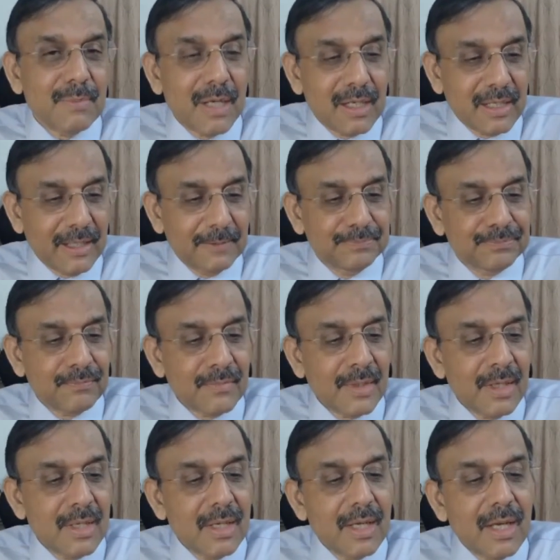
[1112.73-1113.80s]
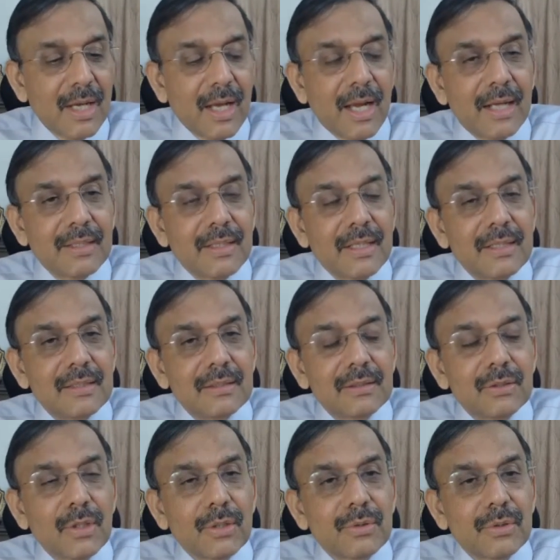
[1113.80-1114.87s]
And then you have to document your
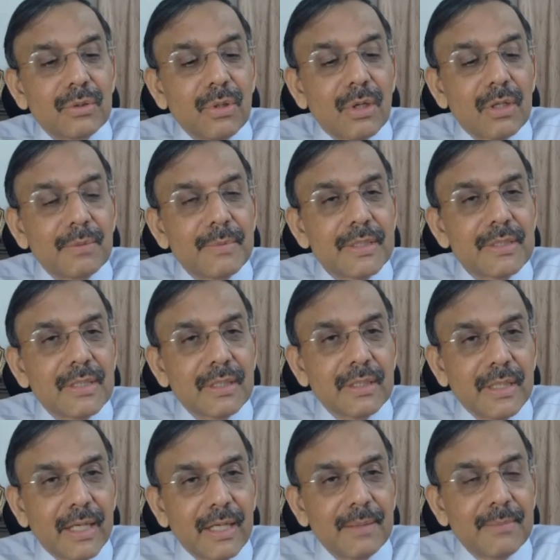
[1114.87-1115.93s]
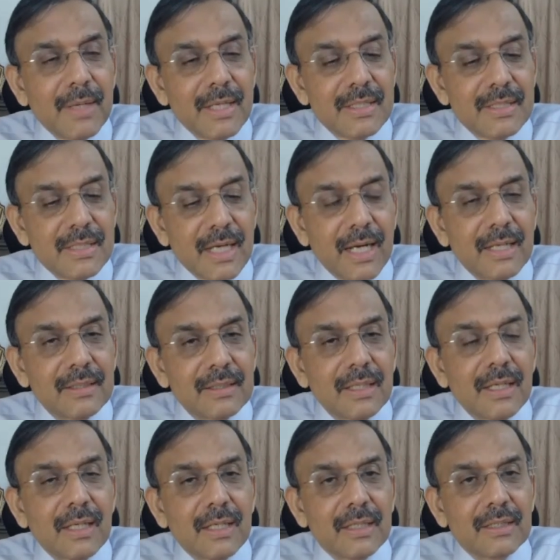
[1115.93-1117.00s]
name and sign in the
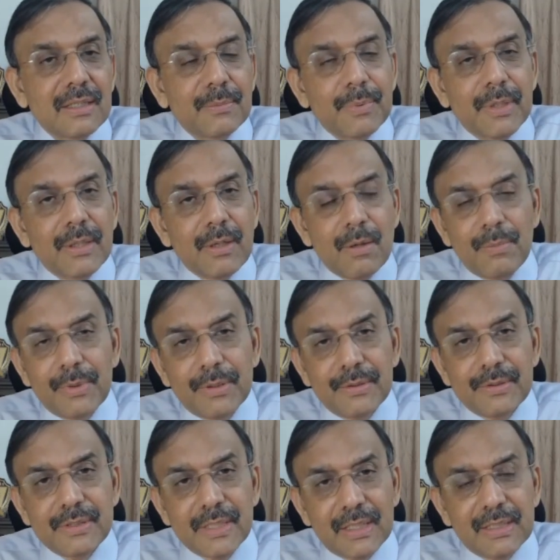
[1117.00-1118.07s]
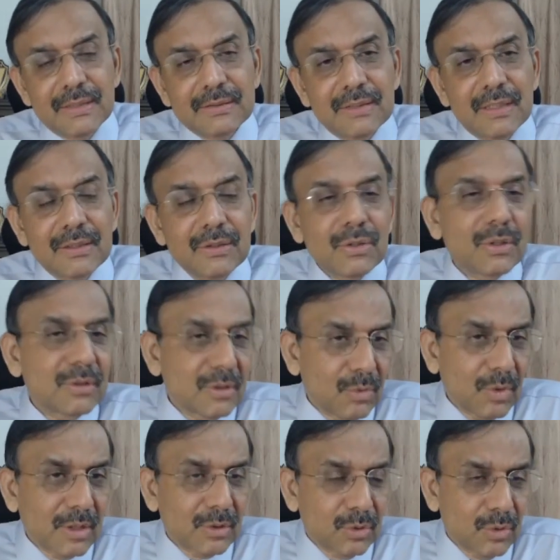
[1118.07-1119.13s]
pre-operative checklist that you are the one who have done
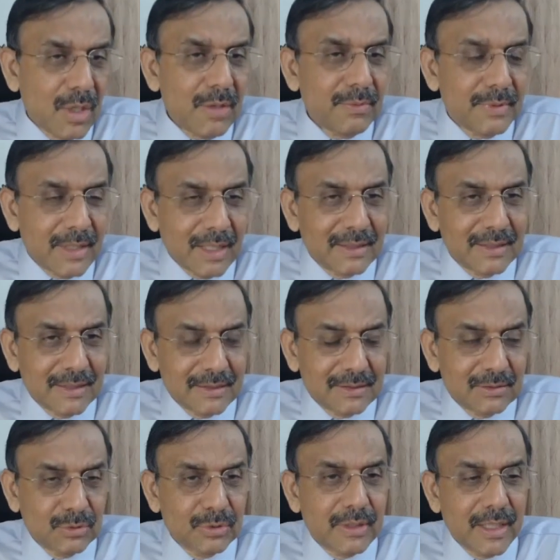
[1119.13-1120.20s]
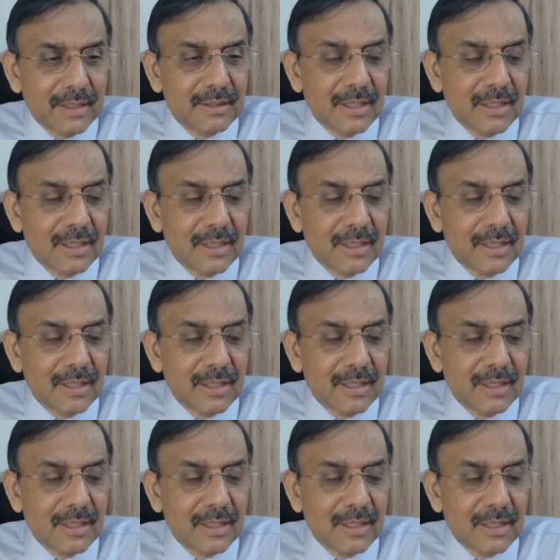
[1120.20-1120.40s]
it, to take the responsibility.